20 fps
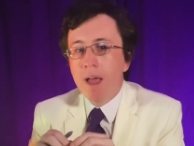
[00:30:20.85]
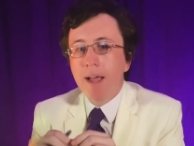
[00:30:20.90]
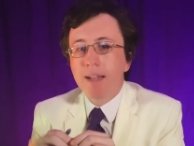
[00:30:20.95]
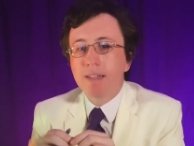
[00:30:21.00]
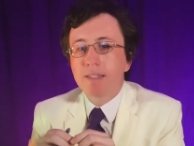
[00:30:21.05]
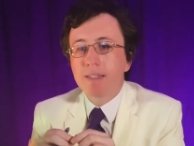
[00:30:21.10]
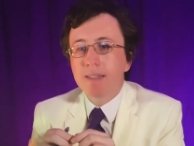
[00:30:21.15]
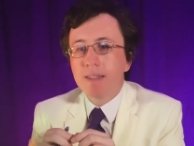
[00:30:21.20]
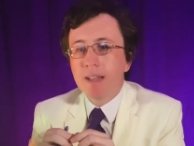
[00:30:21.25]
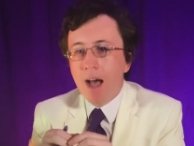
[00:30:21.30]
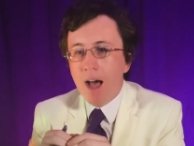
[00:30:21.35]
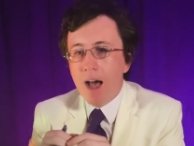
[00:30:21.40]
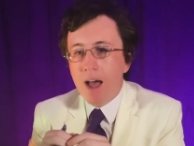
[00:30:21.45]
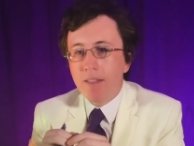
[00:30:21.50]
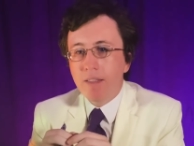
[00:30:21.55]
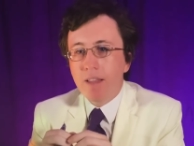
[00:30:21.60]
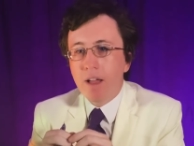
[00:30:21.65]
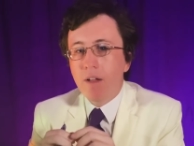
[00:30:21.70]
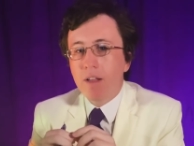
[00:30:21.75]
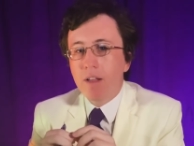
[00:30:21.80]
It's
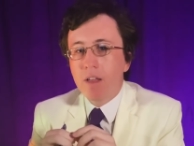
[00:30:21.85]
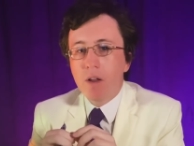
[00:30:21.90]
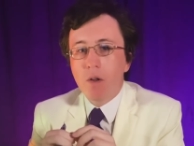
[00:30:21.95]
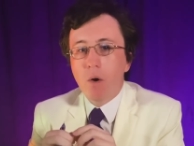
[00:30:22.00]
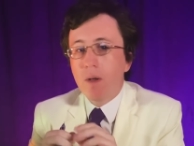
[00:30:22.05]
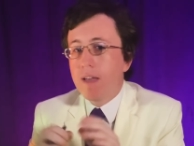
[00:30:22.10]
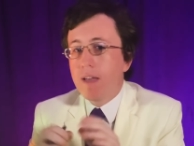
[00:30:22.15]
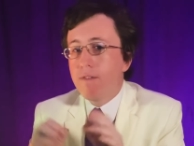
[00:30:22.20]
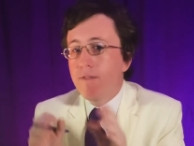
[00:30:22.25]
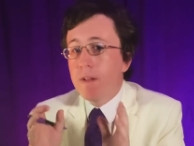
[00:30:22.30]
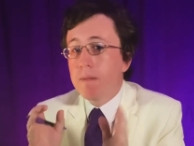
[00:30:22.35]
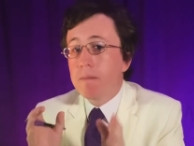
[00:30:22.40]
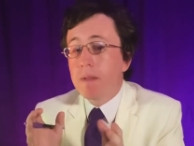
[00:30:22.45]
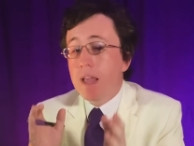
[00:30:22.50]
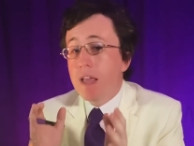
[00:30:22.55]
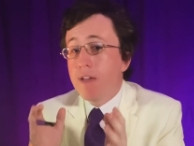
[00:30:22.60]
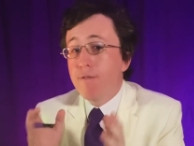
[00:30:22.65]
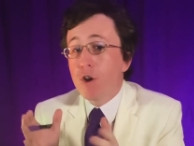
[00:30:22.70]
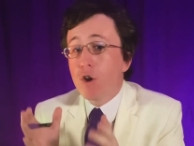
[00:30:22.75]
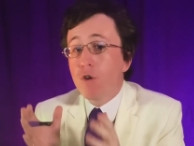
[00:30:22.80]
not that,
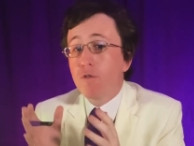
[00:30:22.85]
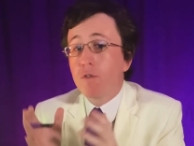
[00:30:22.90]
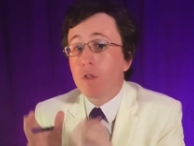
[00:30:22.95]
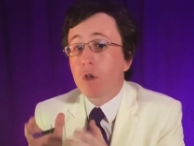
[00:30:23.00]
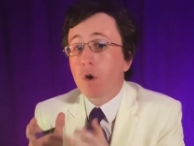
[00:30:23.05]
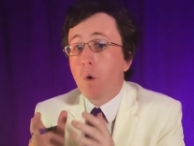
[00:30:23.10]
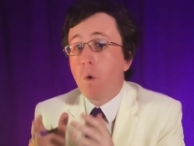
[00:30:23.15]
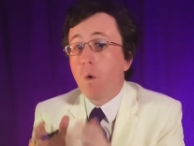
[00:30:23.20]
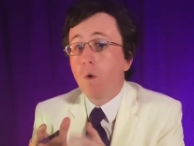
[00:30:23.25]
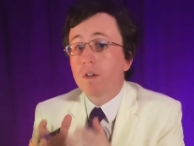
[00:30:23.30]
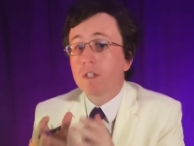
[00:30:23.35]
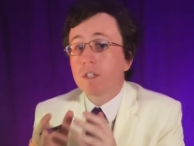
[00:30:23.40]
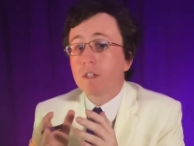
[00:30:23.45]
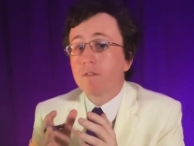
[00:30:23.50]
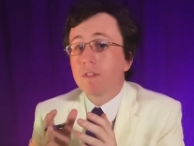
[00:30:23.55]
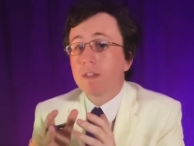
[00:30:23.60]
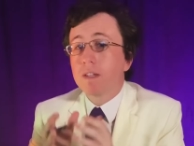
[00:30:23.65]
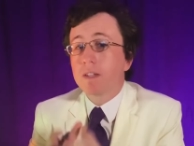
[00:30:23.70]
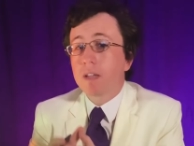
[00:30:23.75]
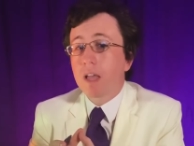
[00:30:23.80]
even over the course
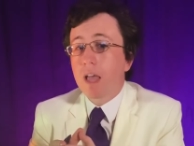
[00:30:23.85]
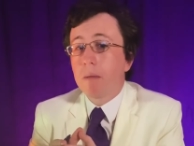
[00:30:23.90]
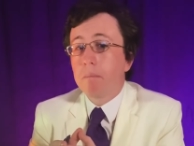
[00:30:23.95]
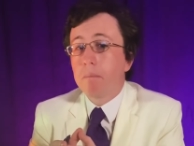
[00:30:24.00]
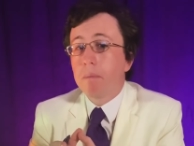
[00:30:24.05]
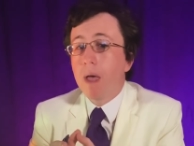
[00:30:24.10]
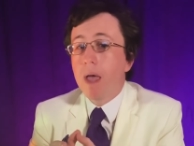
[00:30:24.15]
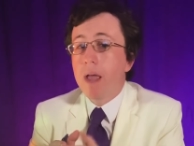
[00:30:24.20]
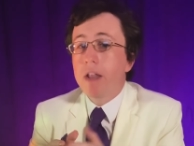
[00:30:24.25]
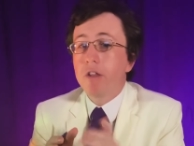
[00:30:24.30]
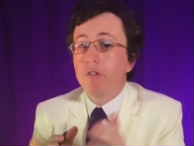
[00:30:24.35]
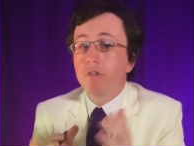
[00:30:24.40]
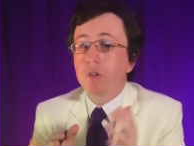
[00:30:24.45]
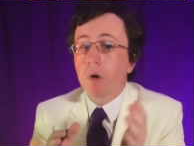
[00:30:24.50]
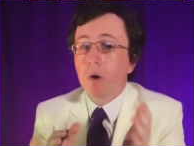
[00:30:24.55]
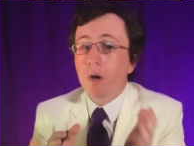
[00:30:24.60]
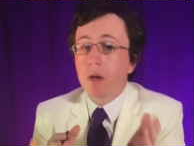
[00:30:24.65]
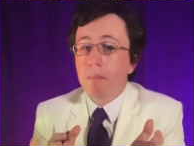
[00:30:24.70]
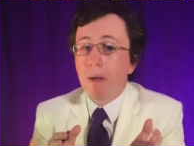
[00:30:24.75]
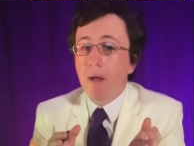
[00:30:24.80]
of this campaign, you
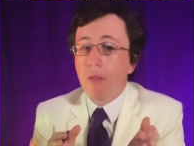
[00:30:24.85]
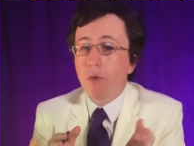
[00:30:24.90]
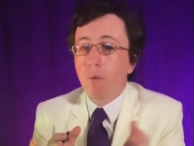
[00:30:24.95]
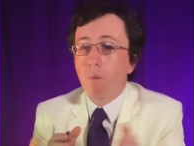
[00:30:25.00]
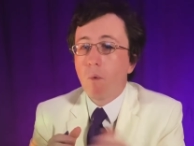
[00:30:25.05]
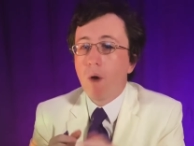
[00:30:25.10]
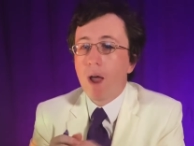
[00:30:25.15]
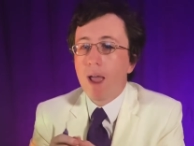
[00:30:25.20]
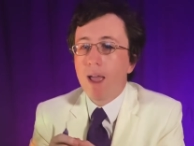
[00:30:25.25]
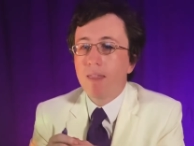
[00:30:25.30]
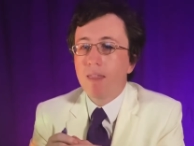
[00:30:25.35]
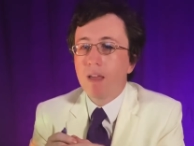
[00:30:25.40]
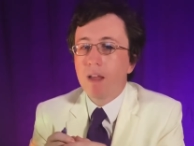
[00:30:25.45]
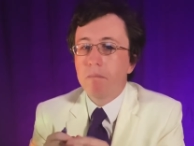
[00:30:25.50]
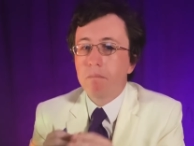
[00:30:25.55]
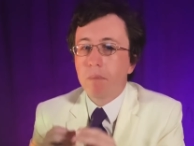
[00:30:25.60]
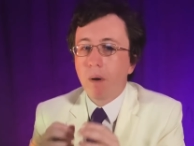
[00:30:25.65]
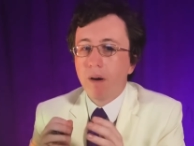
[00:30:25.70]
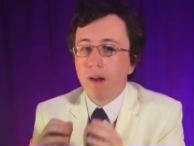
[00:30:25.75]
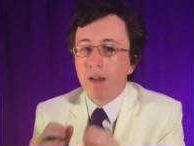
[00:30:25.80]
talk about the way
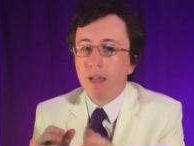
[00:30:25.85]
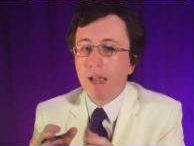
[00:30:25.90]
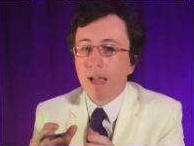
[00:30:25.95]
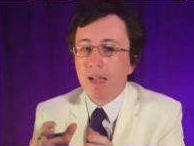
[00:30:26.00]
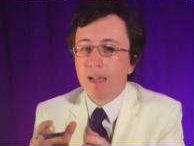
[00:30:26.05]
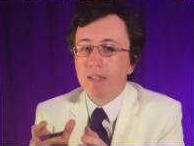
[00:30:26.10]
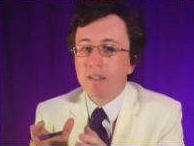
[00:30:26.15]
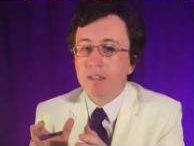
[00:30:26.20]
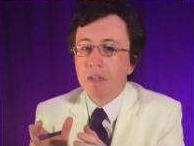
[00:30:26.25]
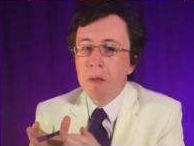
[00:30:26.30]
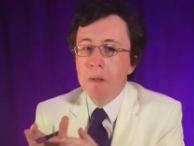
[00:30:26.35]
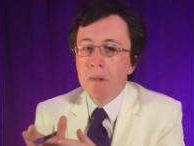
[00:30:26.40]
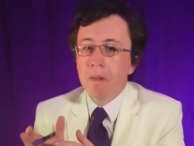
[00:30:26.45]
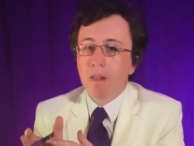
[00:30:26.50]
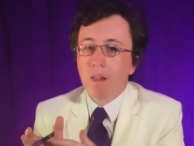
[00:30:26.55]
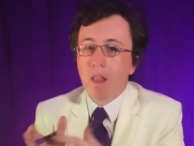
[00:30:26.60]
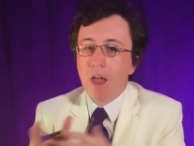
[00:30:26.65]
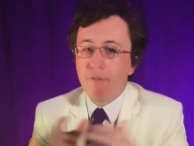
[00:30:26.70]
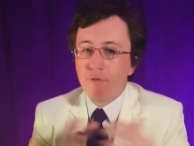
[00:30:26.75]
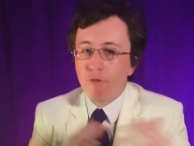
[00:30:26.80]
that Bernie has
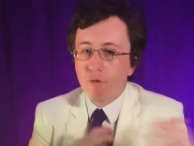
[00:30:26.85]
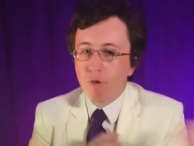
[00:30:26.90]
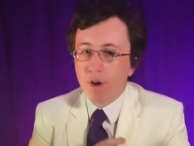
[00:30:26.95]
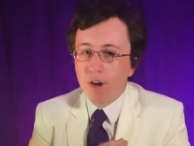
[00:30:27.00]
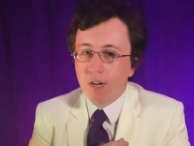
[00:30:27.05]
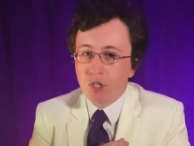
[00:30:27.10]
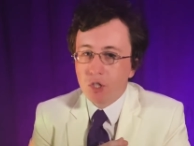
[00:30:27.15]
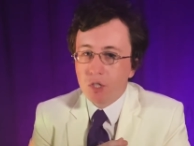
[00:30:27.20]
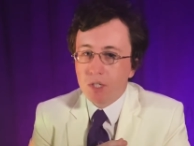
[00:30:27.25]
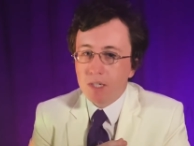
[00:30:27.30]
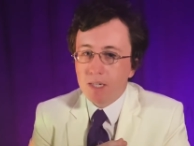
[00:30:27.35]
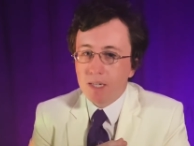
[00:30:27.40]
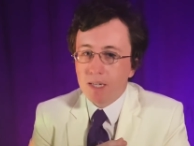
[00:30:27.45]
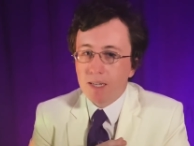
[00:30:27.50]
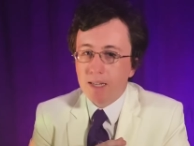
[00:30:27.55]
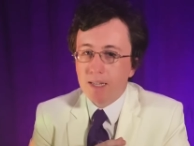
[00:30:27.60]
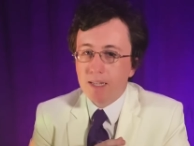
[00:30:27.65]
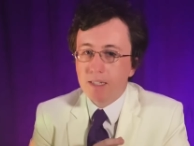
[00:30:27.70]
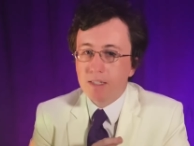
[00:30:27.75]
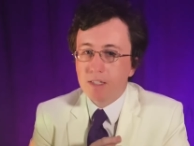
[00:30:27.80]
leveraged
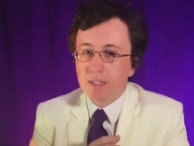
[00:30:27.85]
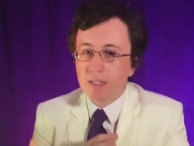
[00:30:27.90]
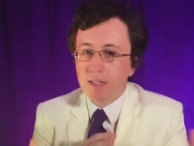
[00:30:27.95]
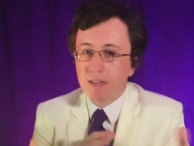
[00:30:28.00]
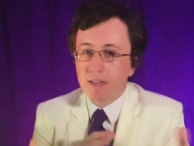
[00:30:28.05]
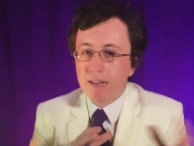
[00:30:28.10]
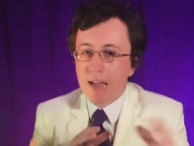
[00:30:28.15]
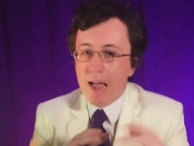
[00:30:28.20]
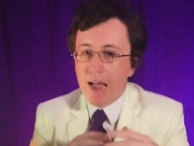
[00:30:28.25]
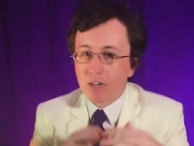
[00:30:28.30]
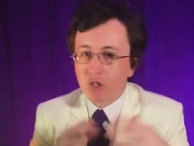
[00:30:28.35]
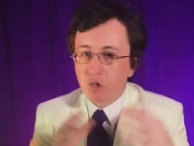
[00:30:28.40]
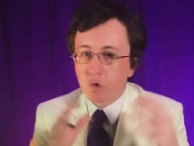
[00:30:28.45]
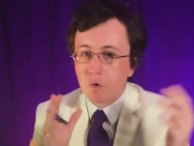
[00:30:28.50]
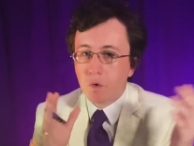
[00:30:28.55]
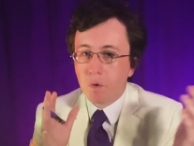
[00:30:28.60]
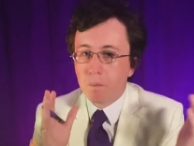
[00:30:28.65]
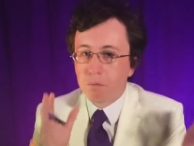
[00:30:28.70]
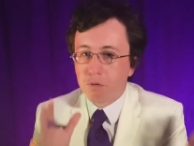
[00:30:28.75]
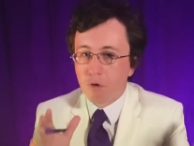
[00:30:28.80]
his
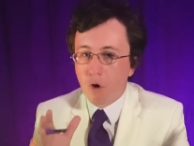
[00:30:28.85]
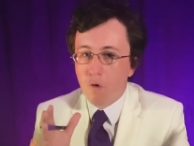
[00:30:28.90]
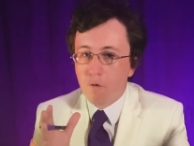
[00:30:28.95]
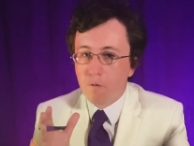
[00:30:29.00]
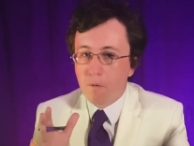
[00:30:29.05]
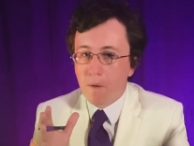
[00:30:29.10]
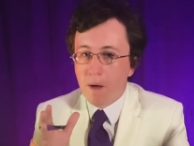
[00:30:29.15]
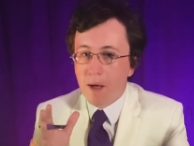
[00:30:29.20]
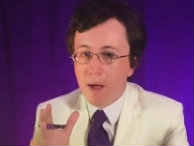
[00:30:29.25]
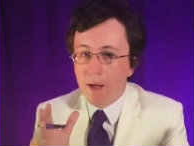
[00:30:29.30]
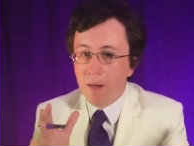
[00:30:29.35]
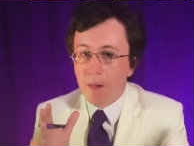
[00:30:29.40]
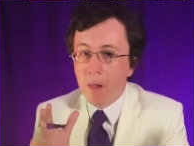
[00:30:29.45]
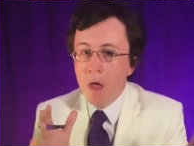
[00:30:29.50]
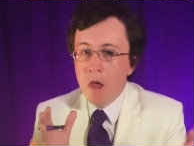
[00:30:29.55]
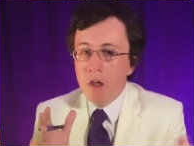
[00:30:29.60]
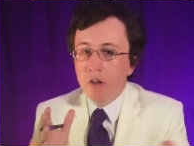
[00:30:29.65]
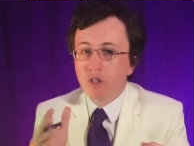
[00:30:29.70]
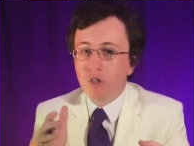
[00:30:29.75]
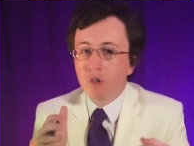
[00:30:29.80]
national
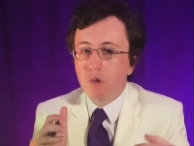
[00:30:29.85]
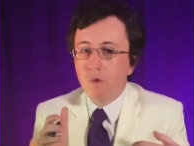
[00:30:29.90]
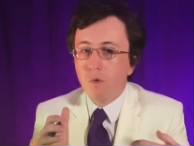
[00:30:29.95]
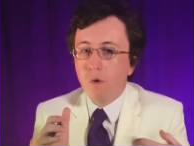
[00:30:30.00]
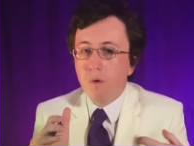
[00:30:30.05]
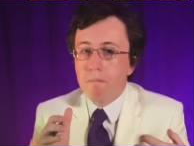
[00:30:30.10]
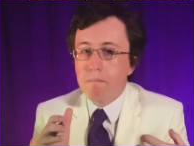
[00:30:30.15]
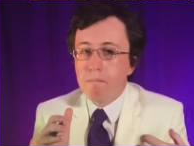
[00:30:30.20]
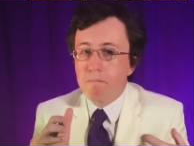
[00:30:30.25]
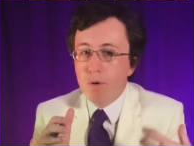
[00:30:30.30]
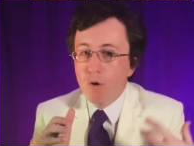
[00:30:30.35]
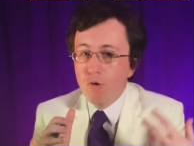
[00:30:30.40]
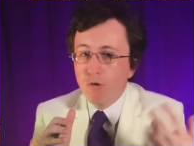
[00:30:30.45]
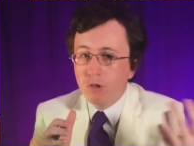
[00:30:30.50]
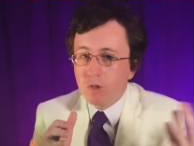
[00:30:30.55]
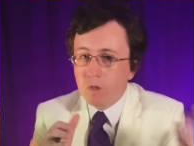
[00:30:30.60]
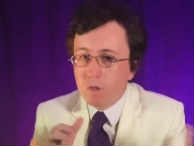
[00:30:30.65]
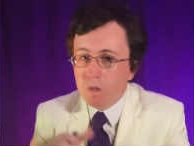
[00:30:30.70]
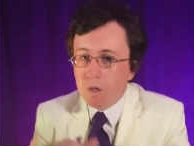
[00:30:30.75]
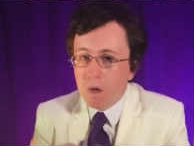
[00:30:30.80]
profile to
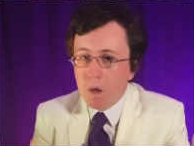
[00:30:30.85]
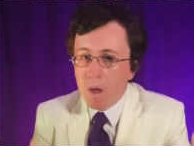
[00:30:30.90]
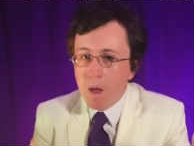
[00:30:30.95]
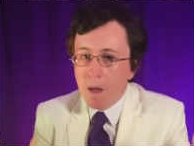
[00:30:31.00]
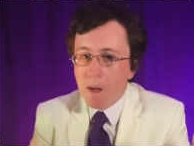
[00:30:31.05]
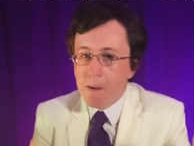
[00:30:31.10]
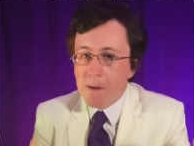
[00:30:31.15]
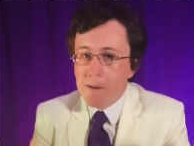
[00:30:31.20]
boost